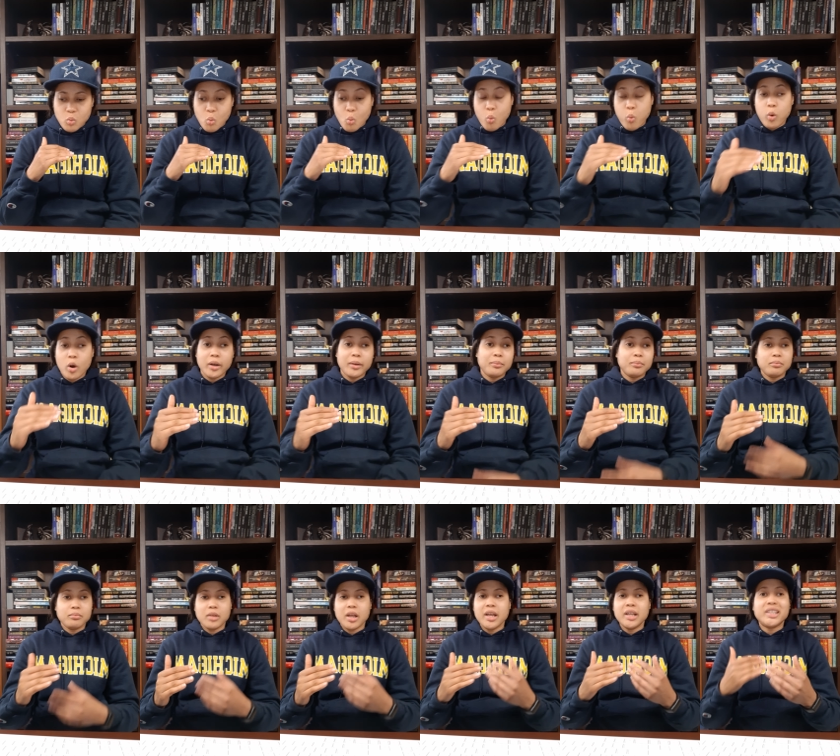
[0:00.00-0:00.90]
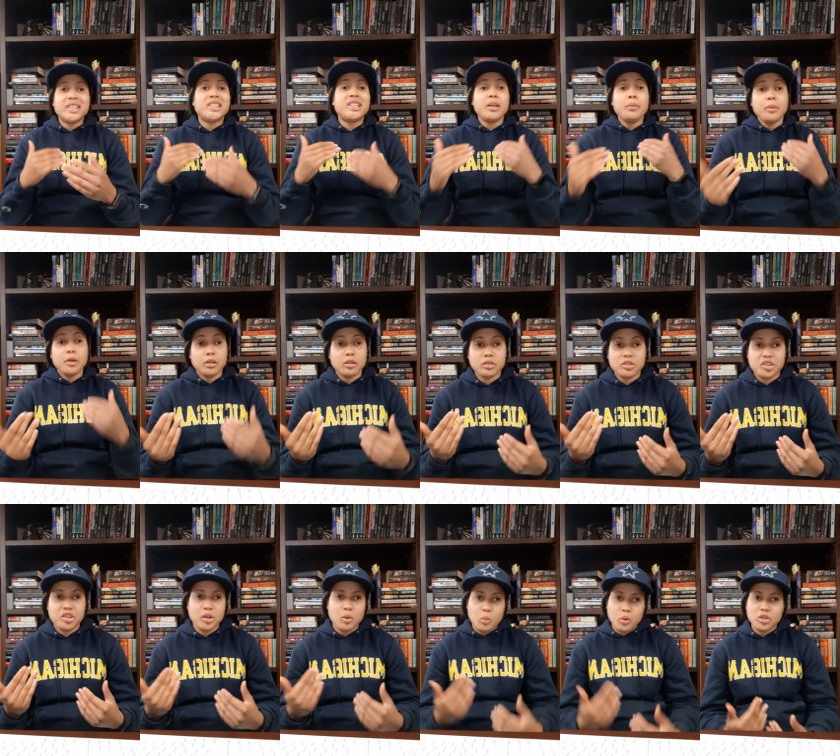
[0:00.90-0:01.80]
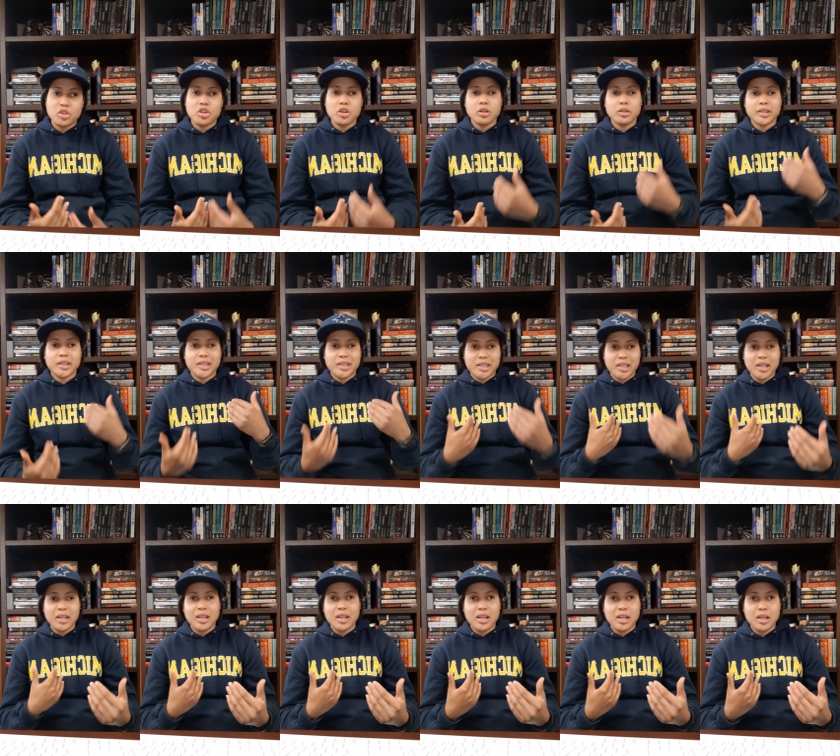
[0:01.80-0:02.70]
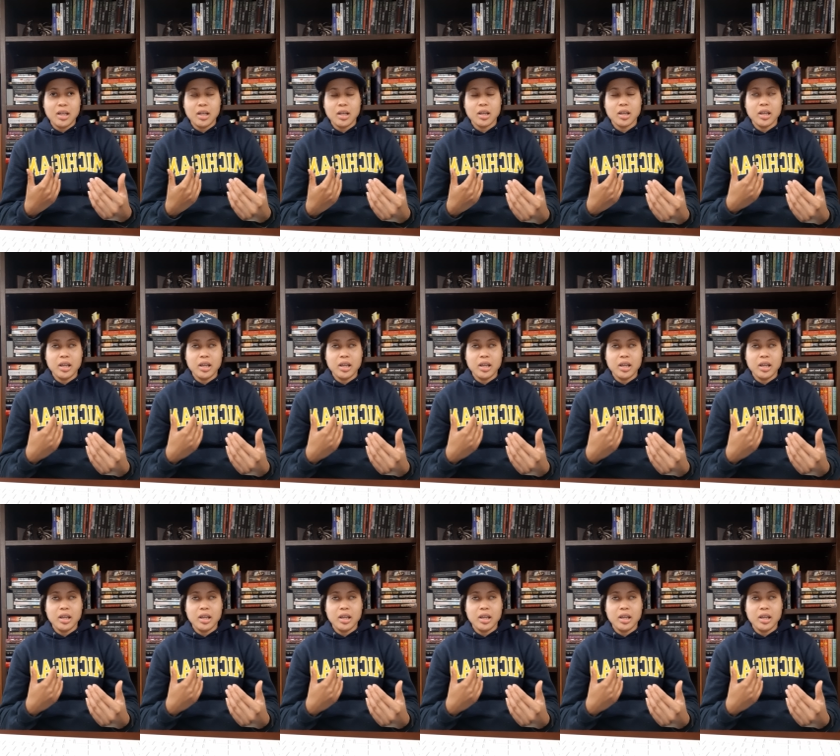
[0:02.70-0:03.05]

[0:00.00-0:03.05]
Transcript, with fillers: what is similar to what you're sending